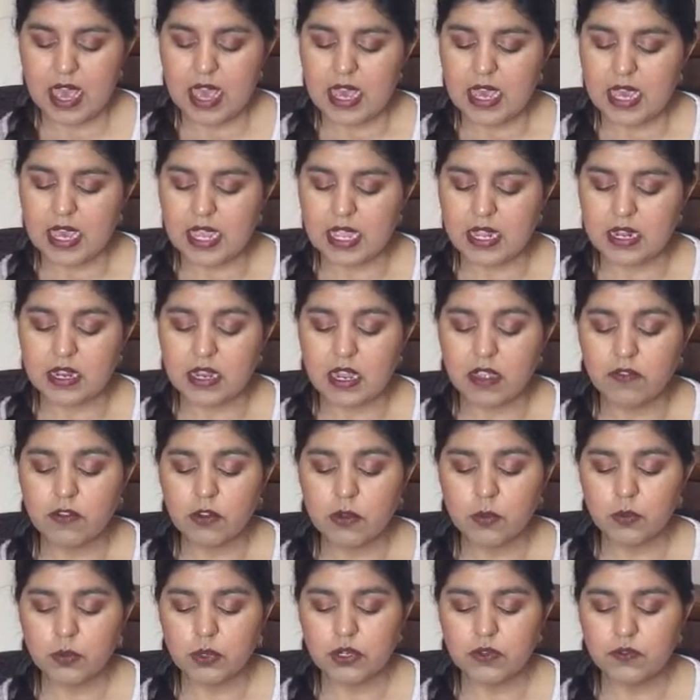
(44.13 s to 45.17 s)
He
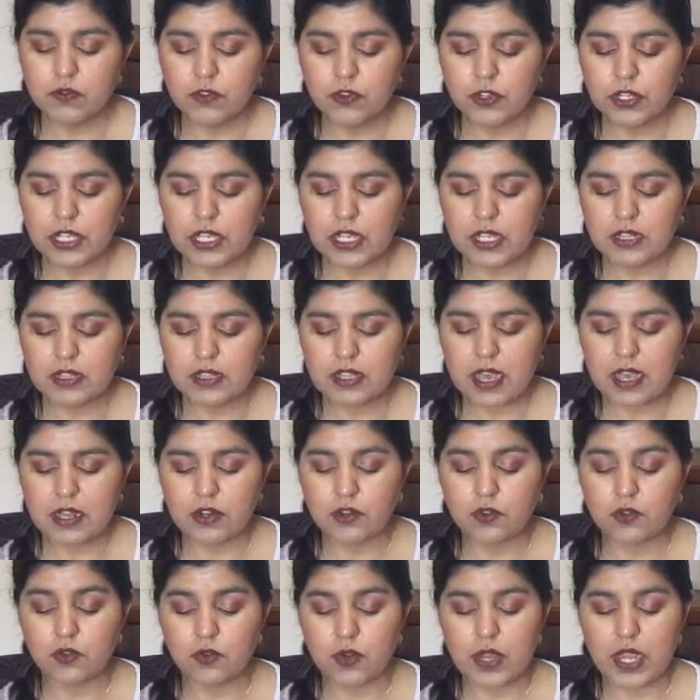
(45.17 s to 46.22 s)
never would forget
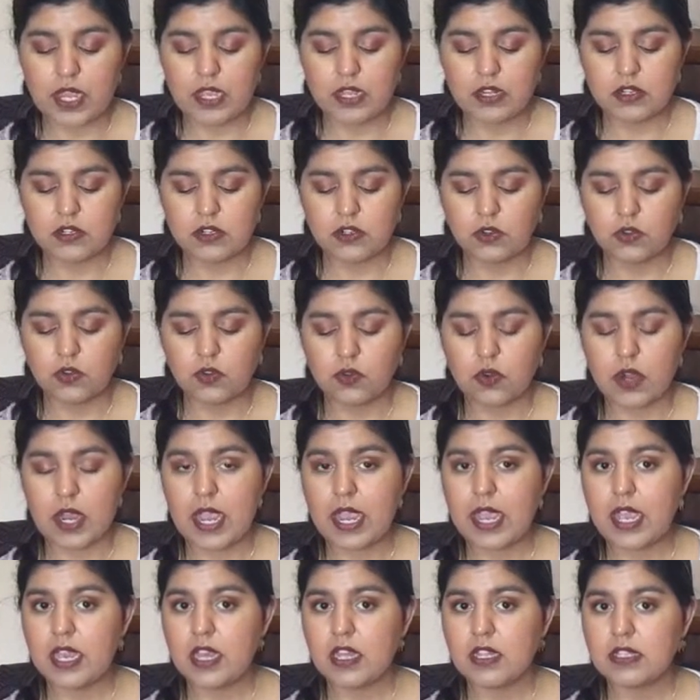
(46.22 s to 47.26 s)
that great,
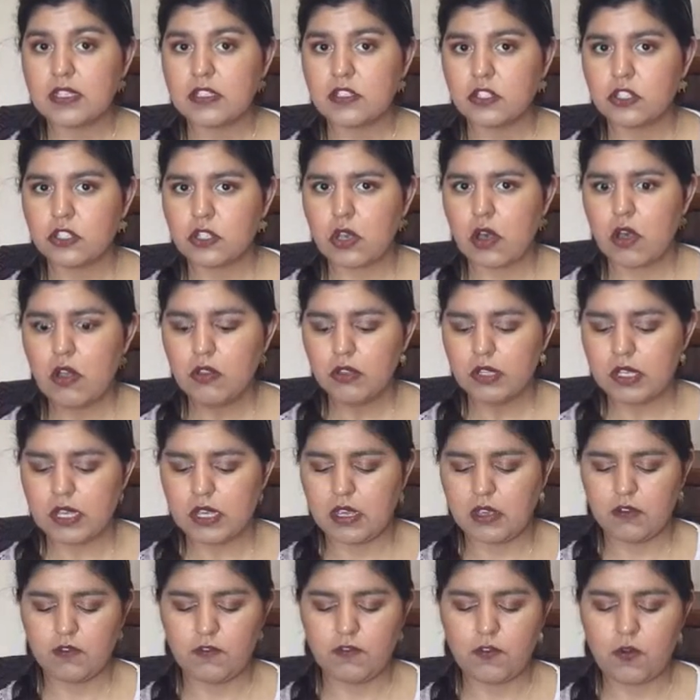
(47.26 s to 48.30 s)
gray,
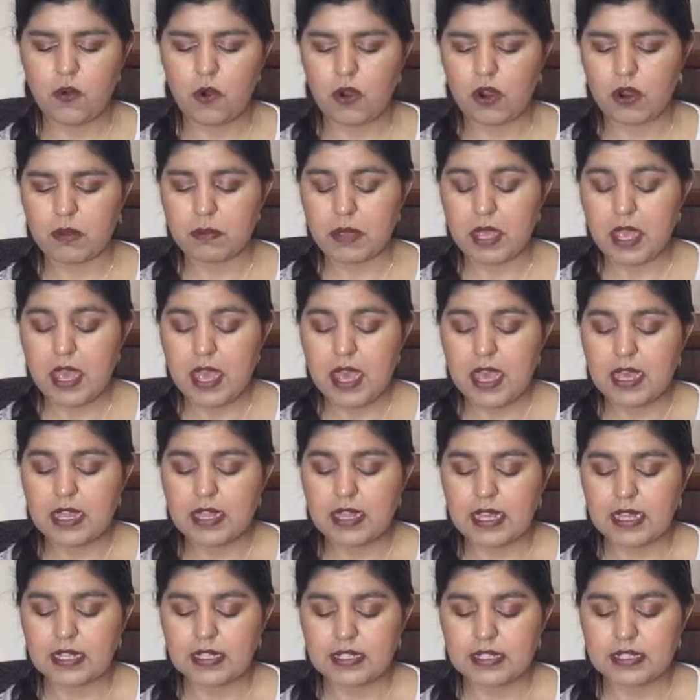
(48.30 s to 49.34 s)
skulking form
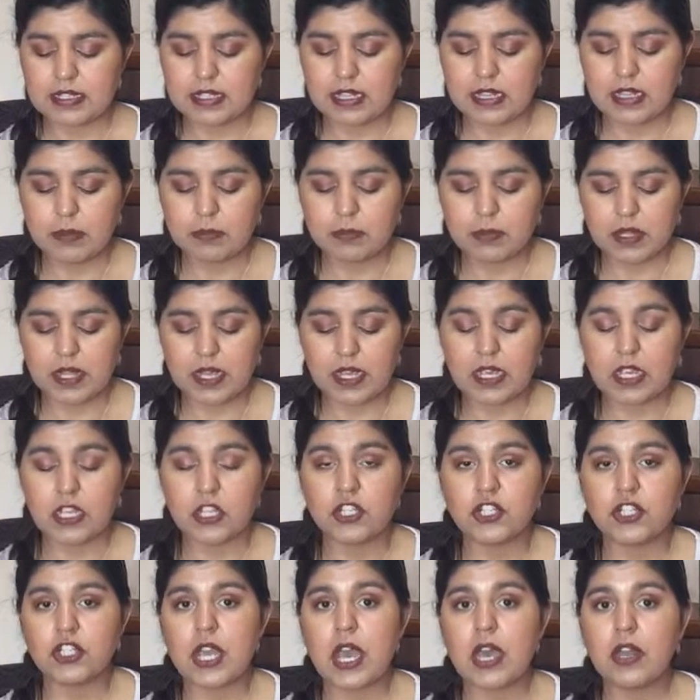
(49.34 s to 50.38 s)
that slipped like a
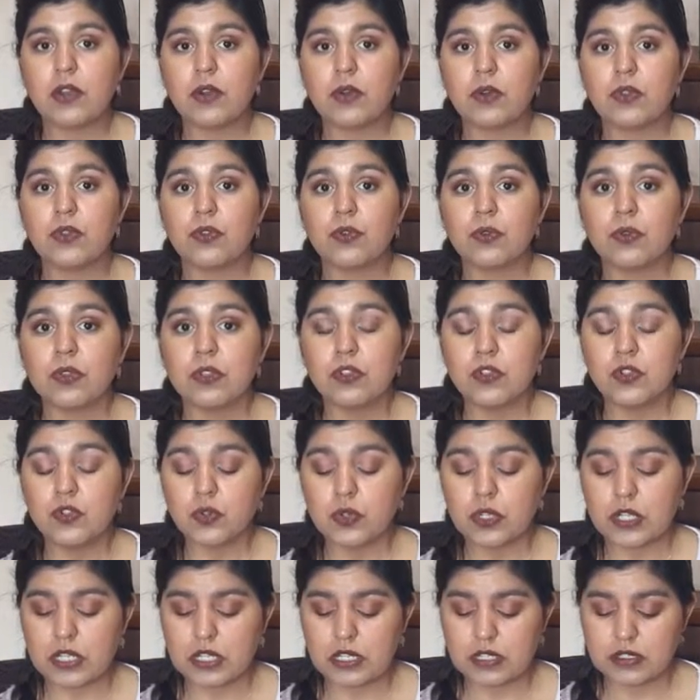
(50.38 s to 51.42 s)
shadow through the
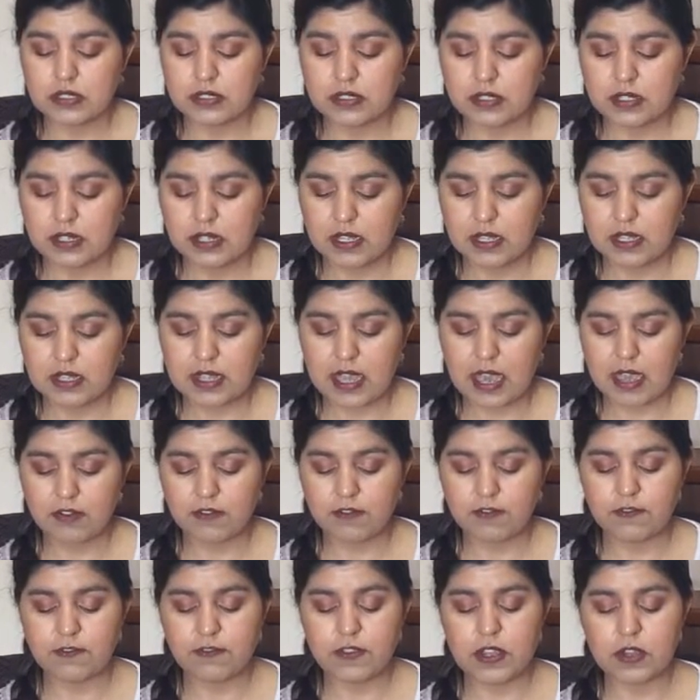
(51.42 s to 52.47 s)
trees, that
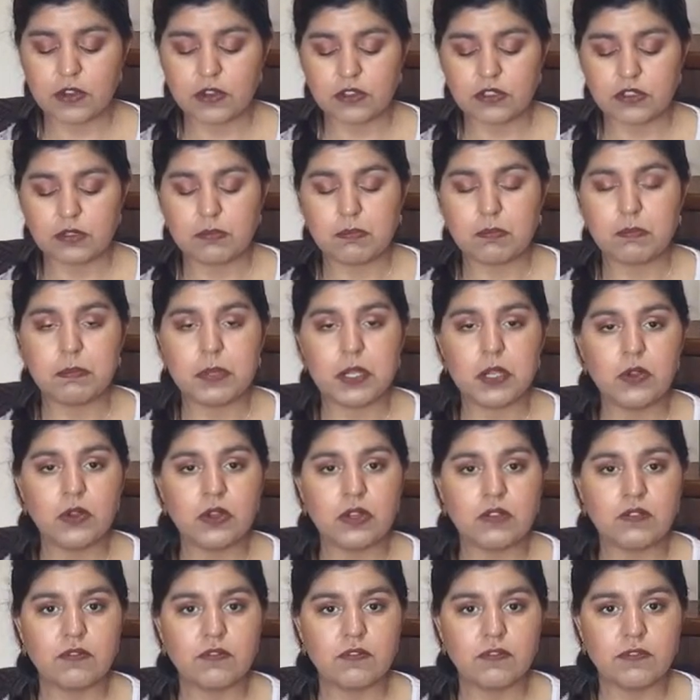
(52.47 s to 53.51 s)
fierce,
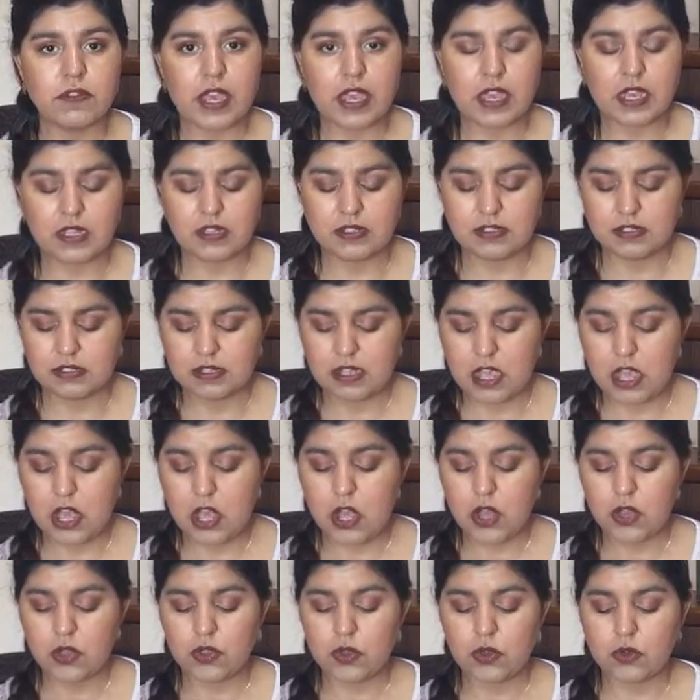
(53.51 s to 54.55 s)
bearded face,
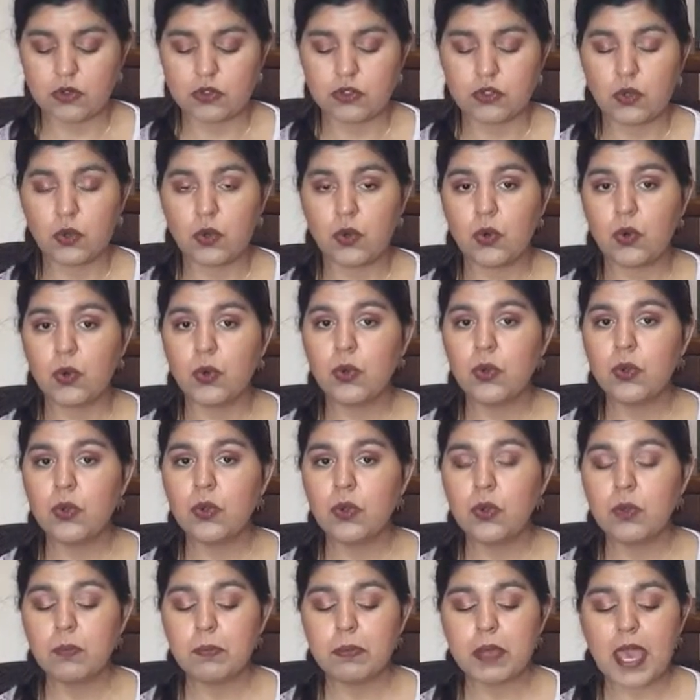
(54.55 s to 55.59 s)
those
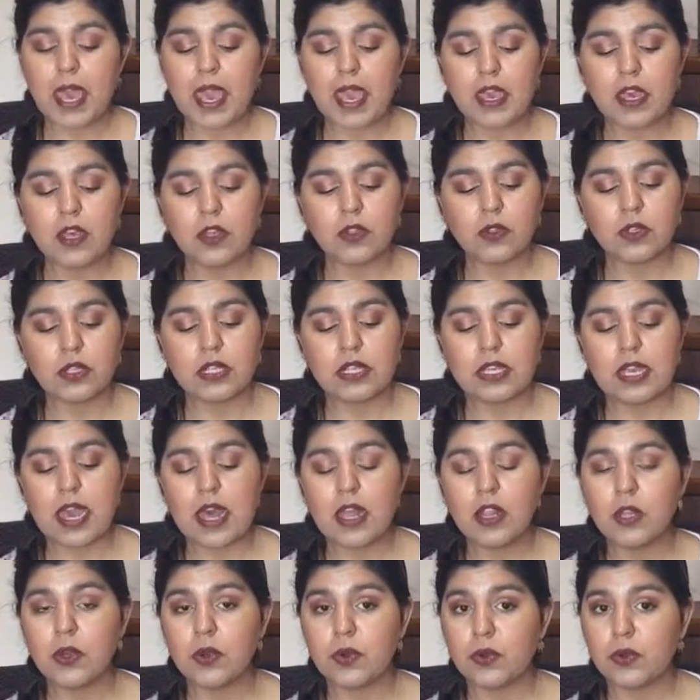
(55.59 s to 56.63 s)
cruel, pale,
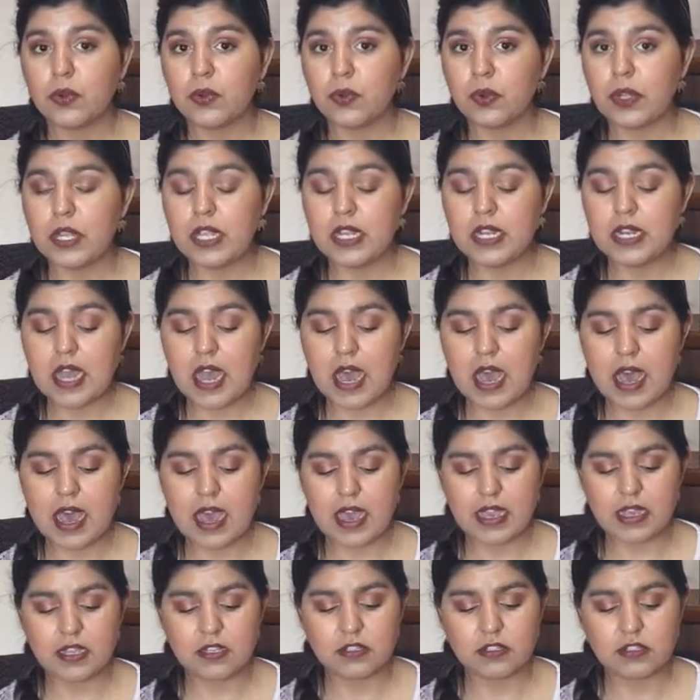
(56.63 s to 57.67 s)
yellow-green
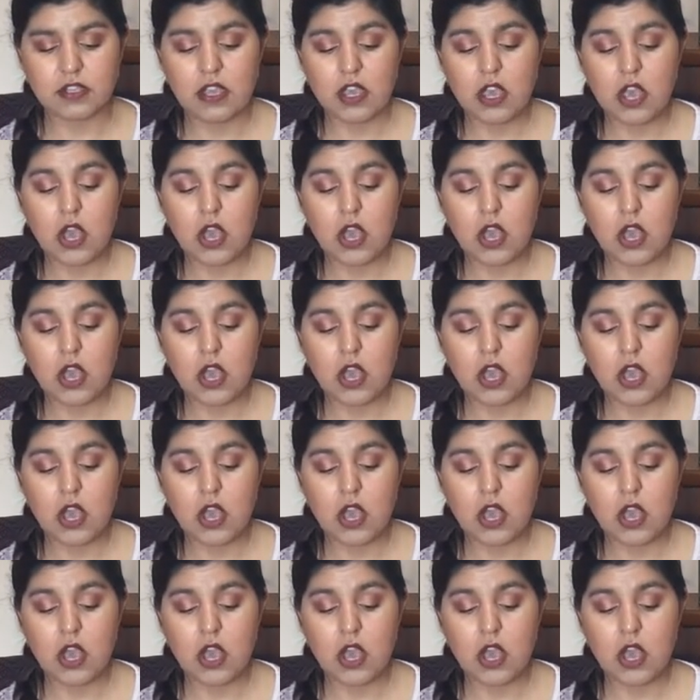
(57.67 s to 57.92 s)
eyes,